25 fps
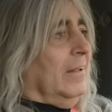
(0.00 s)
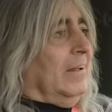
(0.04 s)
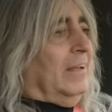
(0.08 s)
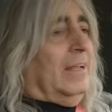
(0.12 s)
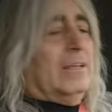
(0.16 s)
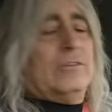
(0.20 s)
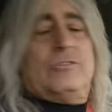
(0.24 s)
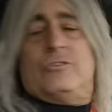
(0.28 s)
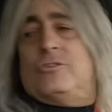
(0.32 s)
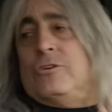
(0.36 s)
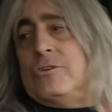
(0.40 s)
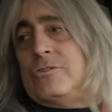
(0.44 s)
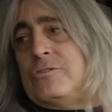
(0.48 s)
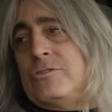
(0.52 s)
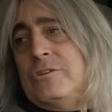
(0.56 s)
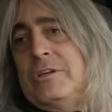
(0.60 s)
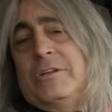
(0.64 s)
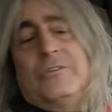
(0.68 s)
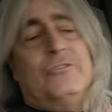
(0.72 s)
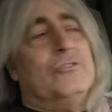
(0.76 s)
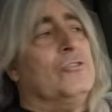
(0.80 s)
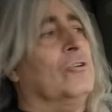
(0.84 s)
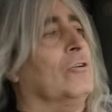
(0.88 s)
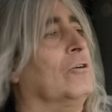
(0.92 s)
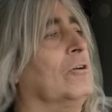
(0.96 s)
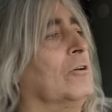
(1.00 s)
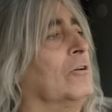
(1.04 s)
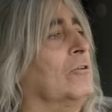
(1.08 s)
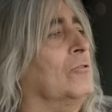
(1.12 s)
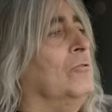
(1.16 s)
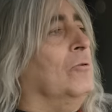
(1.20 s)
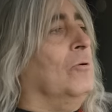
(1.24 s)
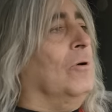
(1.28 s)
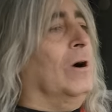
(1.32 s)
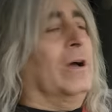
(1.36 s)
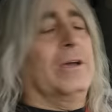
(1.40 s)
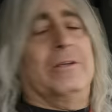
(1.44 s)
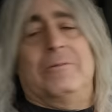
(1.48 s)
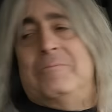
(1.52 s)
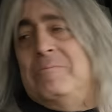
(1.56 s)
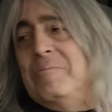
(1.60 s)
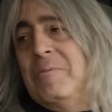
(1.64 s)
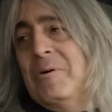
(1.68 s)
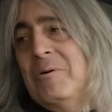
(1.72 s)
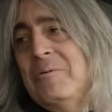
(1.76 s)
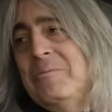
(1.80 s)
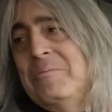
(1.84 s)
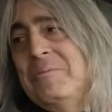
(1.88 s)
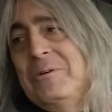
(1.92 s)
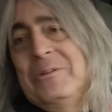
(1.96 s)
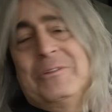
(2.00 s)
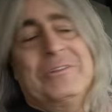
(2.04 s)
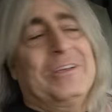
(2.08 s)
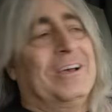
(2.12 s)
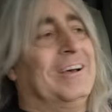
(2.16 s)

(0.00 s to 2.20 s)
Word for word: Let's just enjoy a quiet moment,